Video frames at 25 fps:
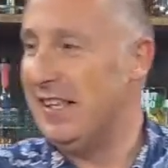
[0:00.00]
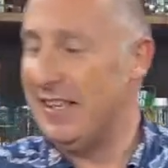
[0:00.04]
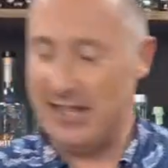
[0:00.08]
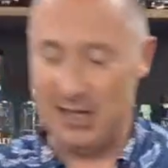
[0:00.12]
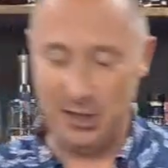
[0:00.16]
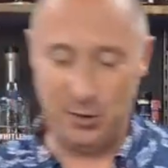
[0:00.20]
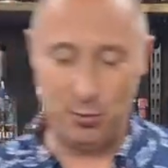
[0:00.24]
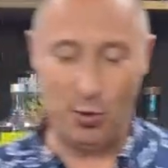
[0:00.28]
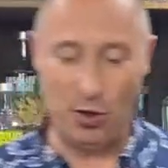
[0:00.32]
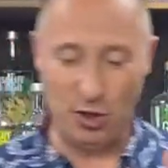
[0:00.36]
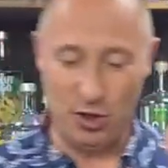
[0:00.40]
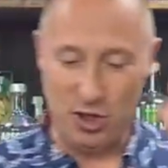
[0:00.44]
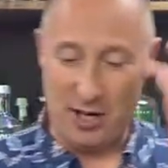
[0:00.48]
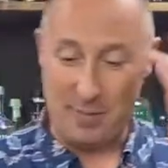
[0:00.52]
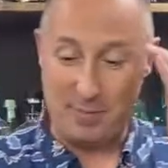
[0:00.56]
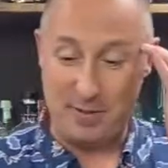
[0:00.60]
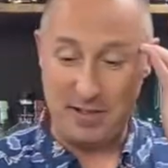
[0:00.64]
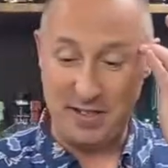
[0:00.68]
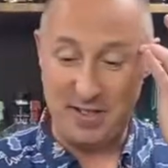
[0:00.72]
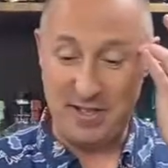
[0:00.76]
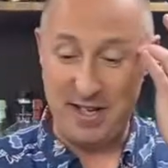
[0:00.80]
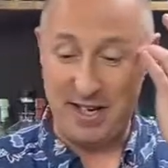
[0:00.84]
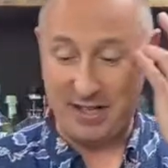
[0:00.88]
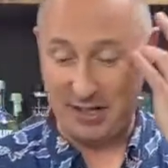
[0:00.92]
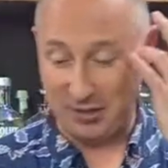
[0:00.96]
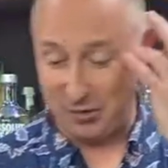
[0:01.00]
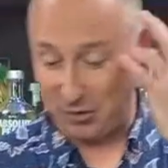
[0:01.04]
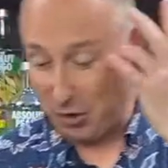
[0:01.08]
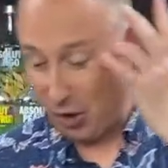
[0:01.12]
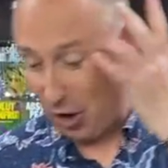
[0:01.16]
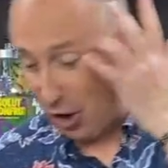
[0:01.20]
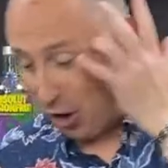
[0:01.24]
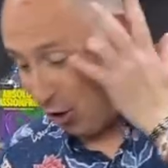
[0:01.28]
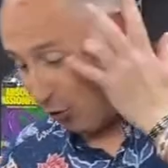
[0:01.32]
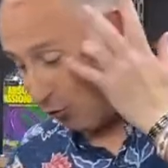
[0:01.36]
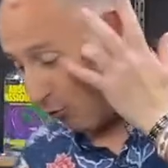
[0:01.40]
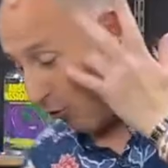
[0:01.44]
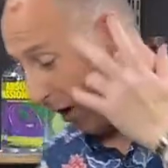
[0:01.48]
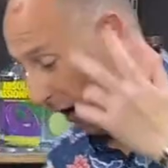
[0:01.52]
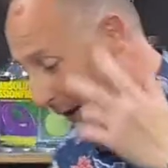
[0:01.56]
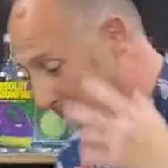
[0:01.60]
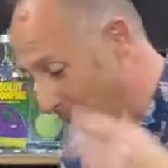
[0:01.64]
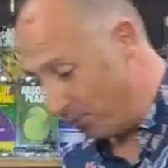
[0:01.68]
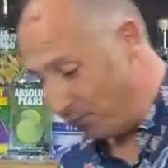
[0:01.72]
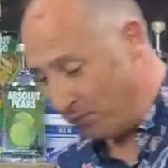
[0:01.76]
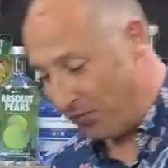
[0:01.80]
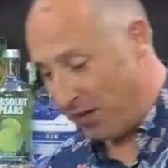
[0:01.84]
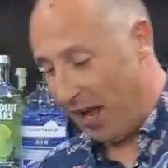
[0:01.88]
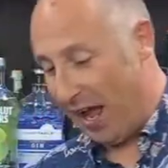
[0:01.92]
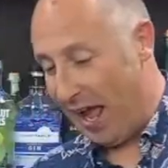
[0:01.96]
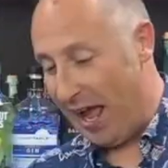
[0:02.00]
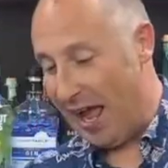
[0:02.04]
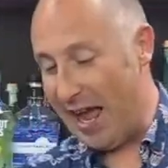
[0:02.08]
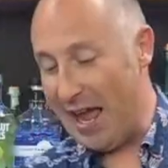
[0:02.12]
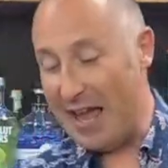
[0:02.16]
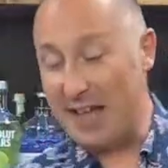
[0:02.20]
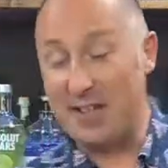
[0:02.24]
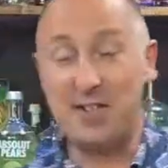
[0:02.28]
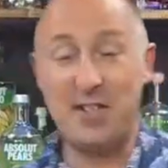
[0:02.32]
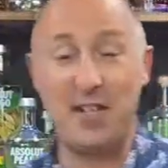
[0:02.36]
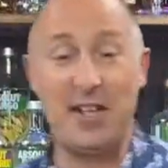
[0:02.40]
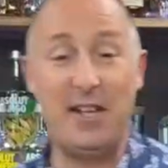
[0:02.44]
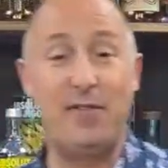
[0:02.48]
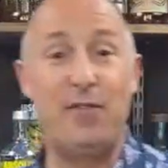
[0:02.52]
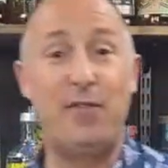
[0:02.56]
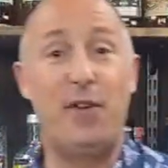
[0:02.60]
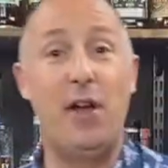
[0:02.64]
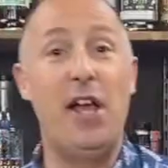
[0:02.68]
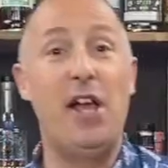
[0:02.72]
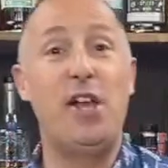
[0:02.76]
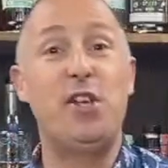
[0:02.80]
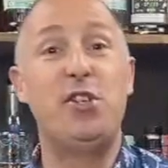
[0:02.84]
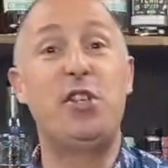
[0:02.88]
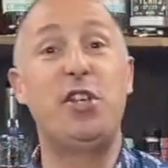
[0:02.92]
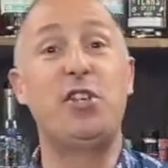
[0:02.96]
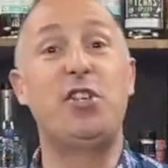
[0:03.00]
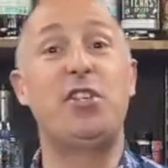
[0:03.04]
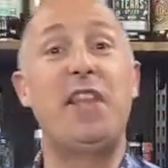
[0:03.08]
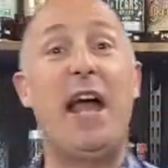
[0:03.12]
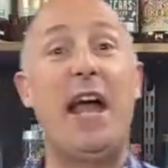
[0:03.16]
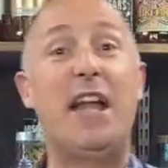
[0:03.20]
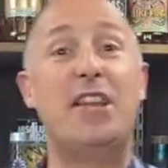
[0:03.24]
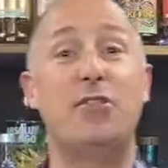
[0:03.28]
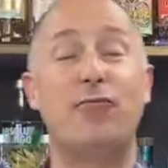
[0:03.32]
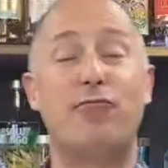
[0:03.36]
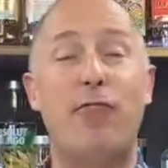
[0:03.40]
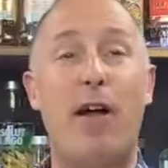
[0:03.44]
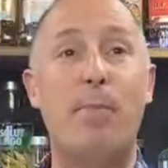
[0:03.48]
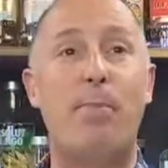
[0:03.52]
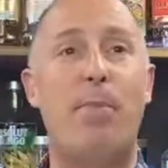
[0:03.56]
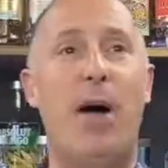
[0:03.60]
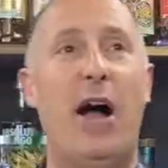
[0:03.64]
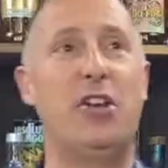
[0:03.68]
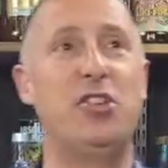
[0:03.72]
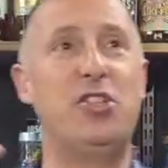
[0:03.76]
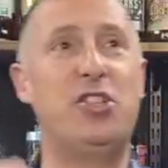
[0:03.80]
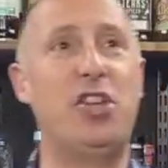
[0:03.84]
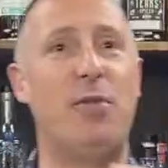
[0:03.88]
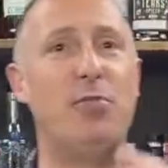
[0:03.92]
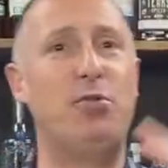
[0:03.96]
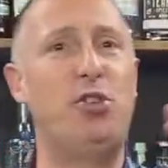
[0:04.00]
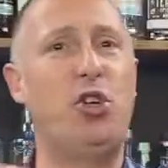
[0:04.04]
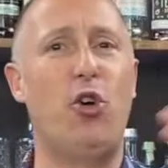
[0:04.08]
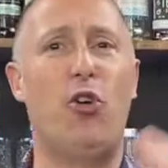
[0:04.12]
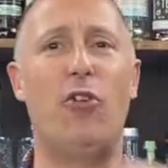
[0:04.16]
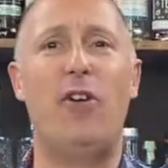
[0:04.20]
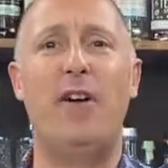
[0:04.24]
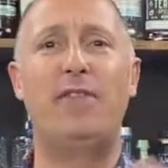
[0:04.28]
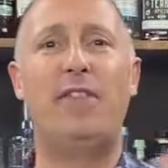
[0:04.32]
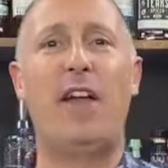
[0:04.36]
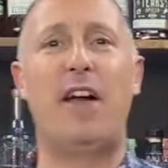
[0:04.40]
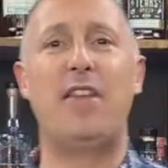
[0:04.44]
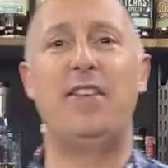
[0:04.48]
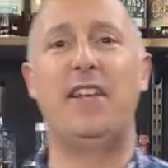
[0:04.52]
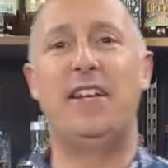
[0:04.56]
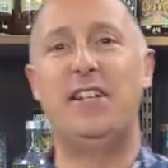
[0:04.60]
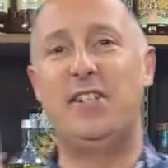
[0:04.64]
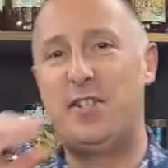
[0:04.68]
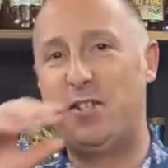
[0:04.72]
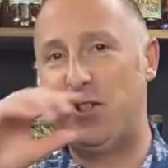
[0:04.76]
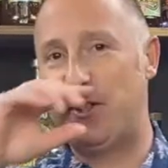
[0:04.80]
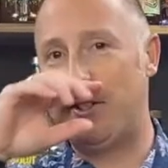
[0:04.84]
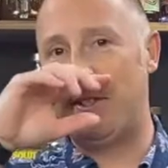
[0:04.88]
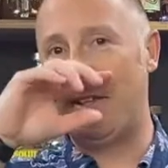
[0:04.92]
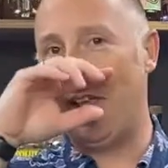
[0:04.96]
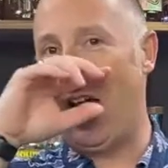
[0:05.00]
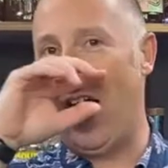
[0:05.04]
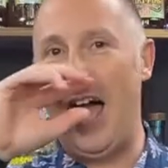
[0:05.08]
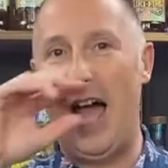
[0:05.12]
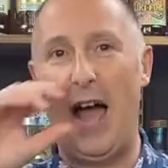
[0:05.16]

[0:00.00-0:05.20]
Let's wash up in a second. Right. So standard rum punch. I'm sure I've done this.